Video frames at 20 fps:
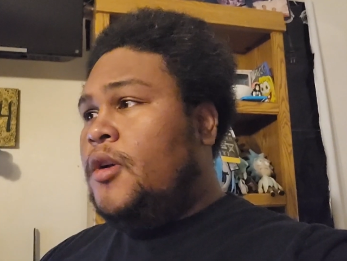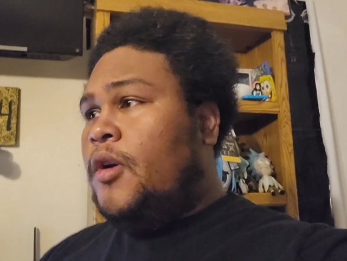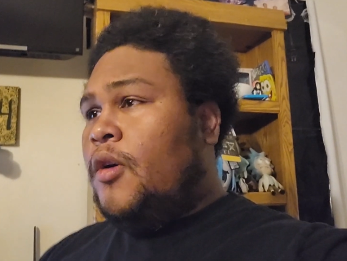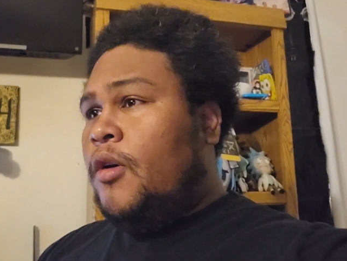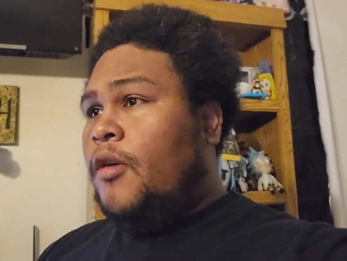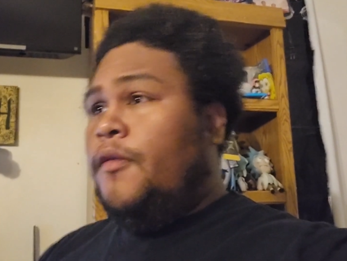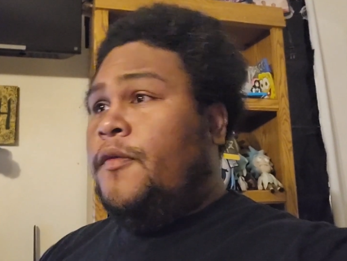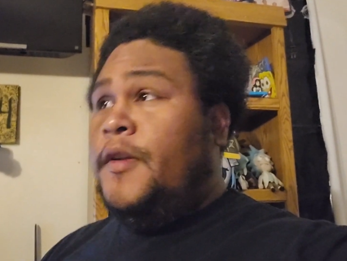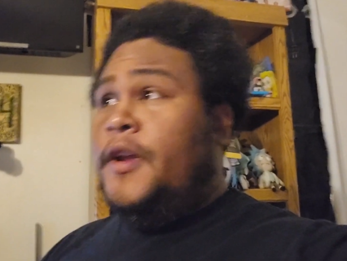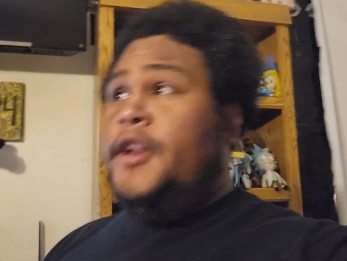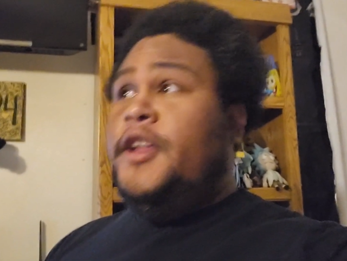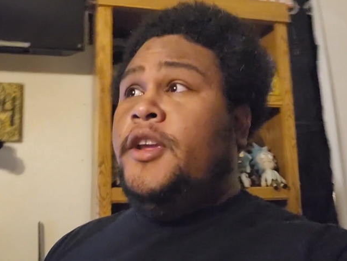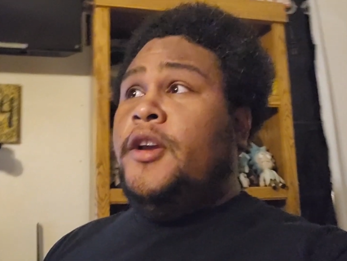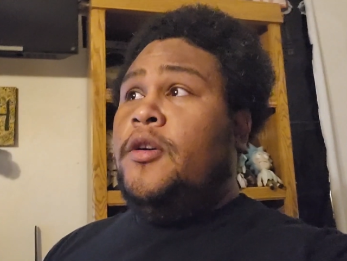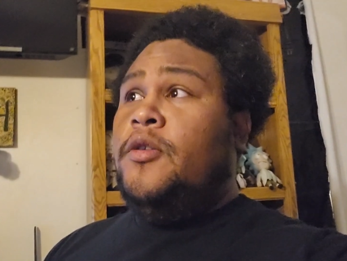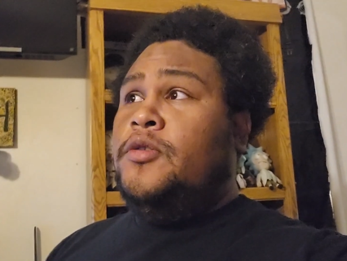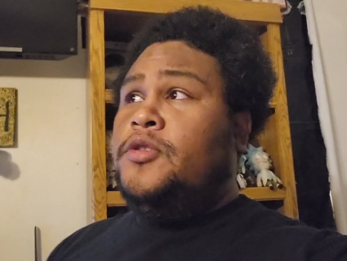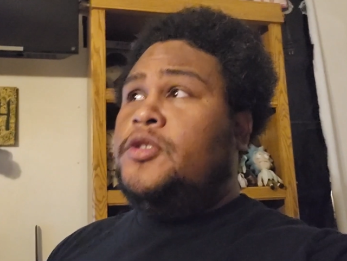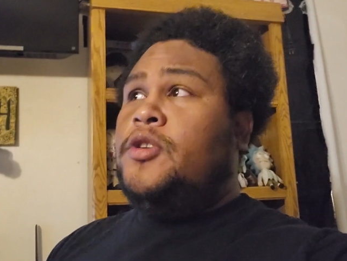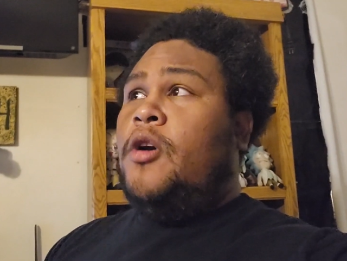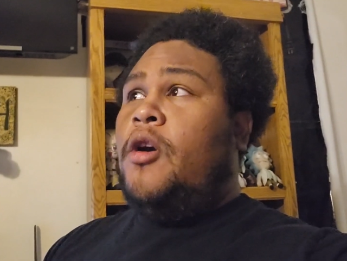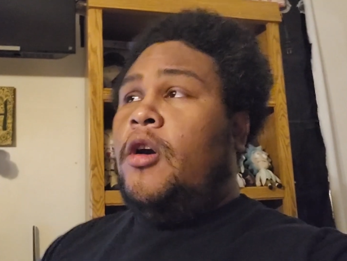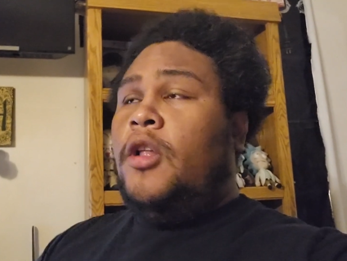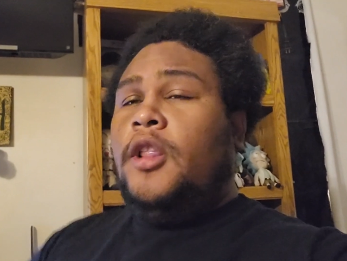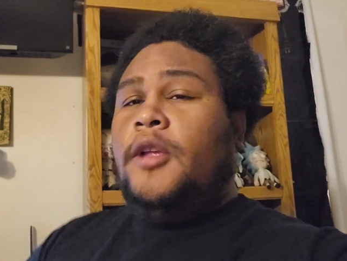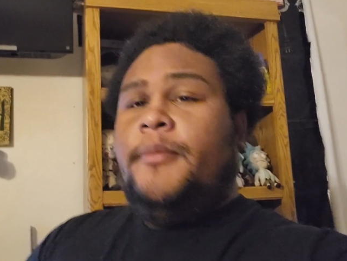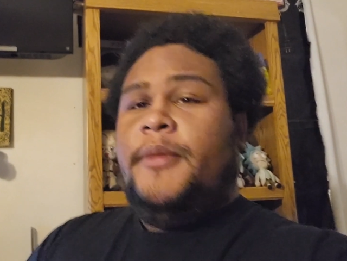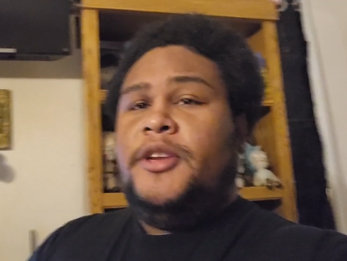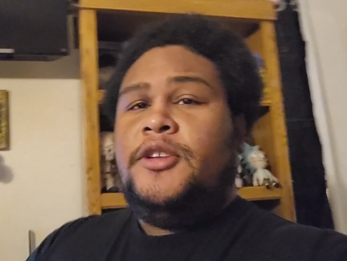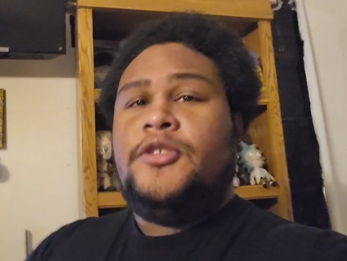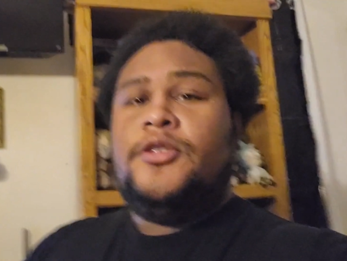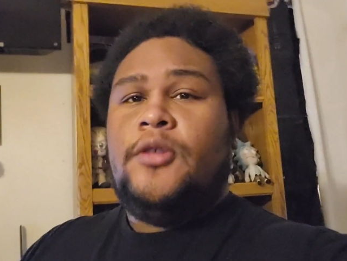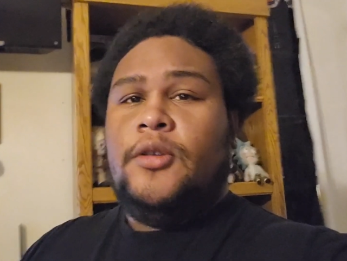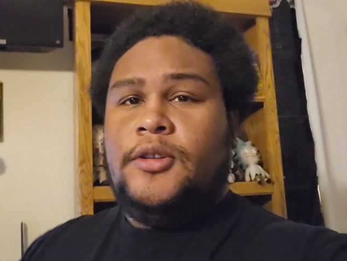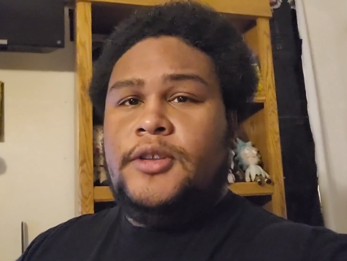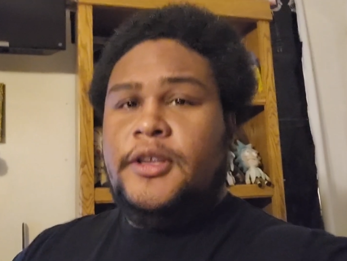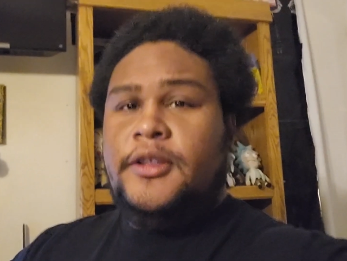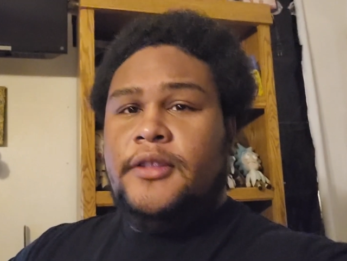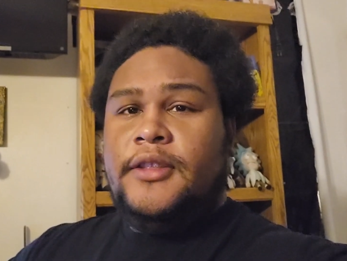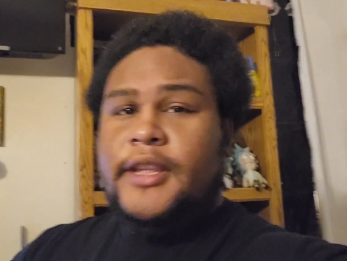or videos calling me
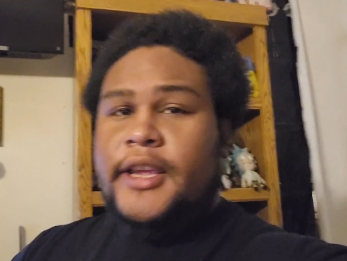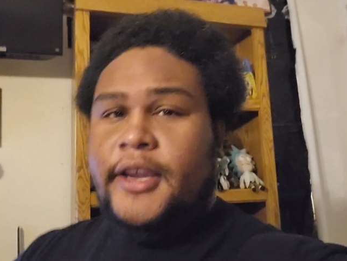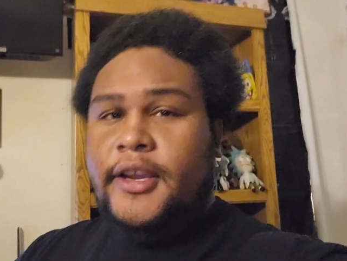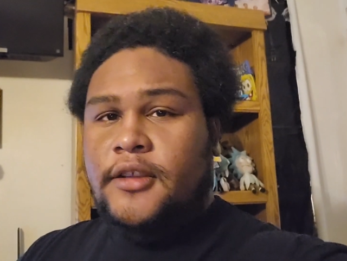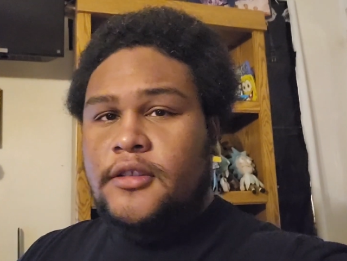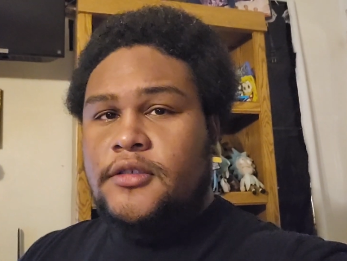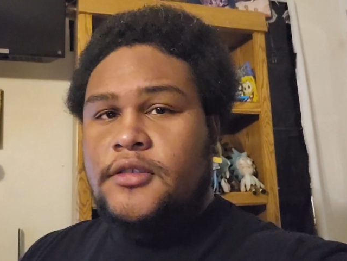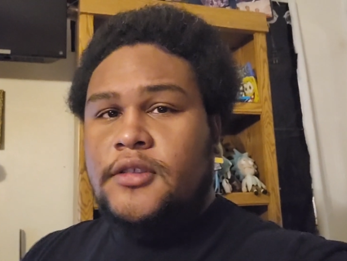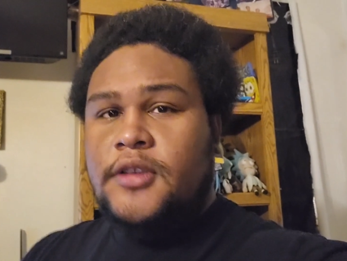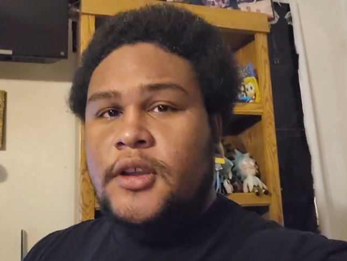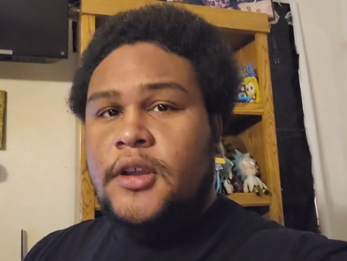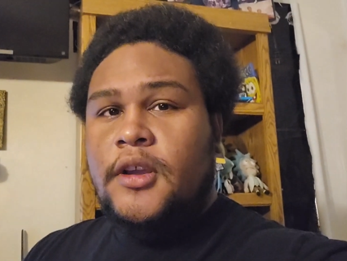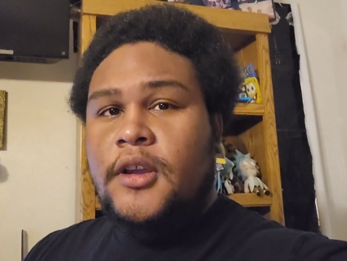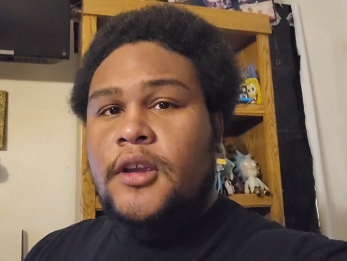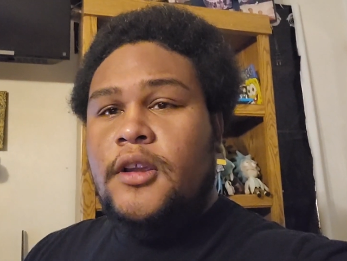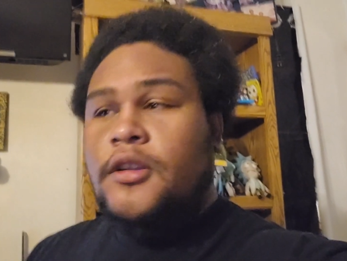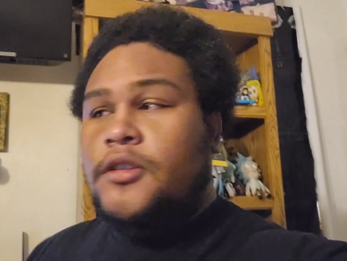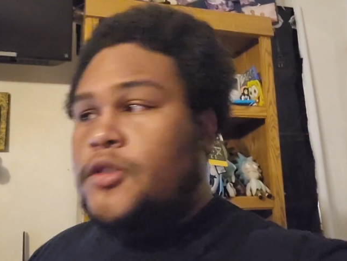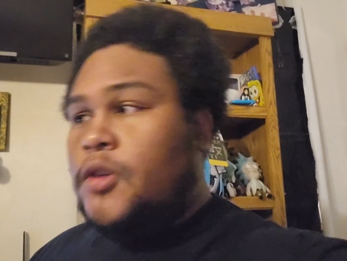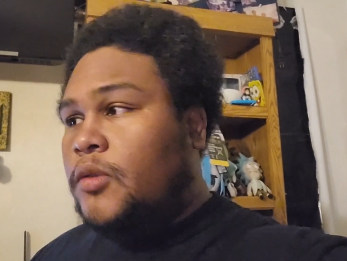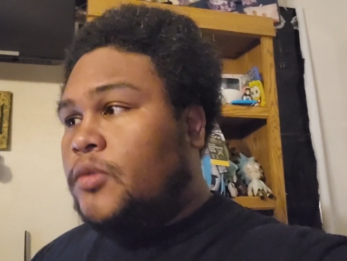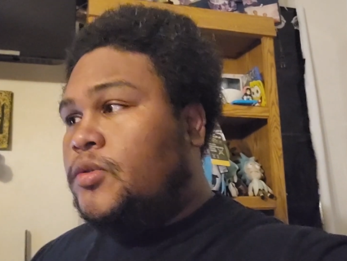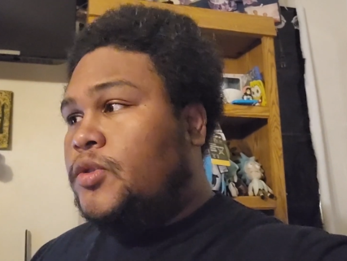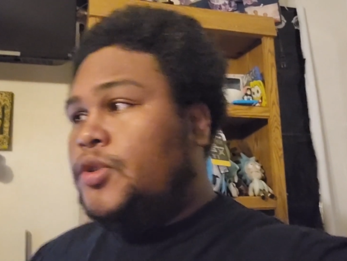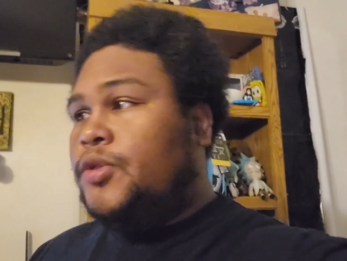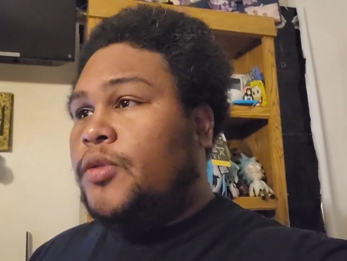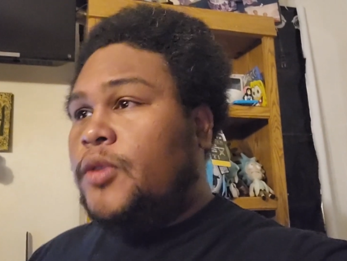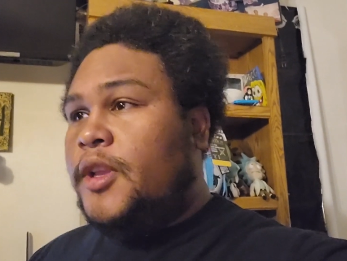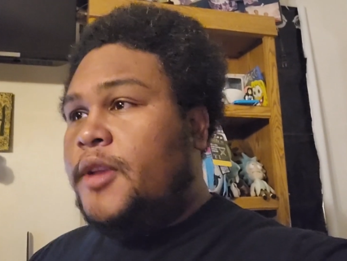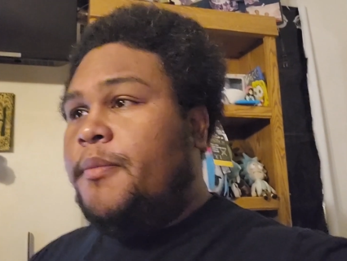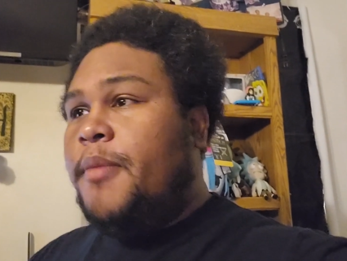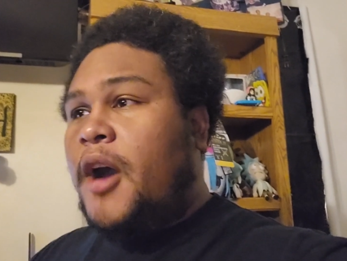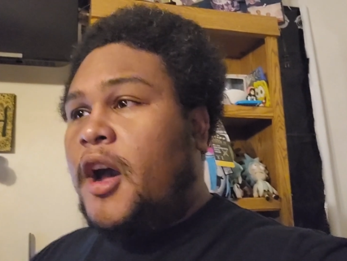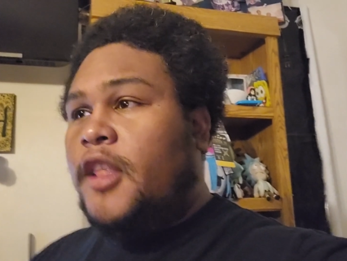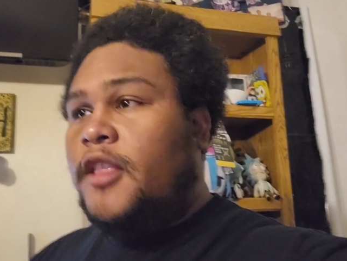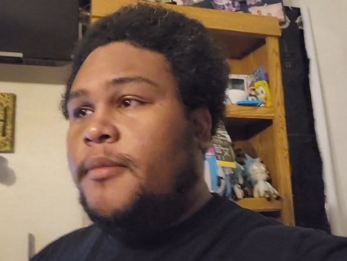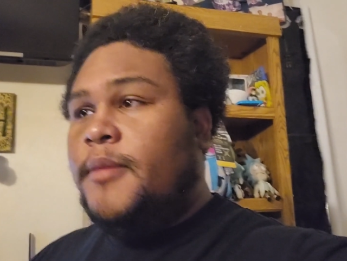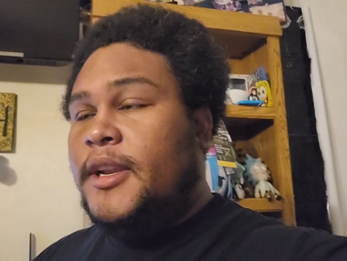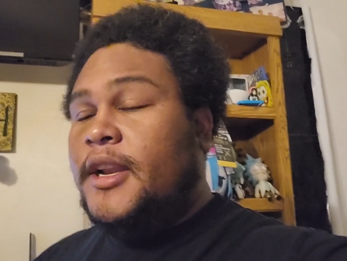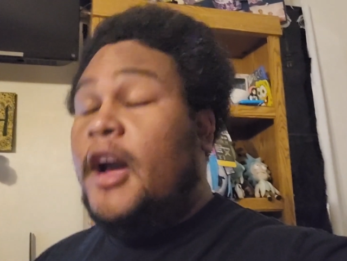certain things don't truly
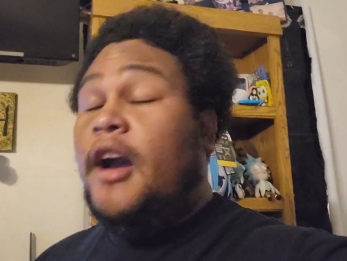bother me.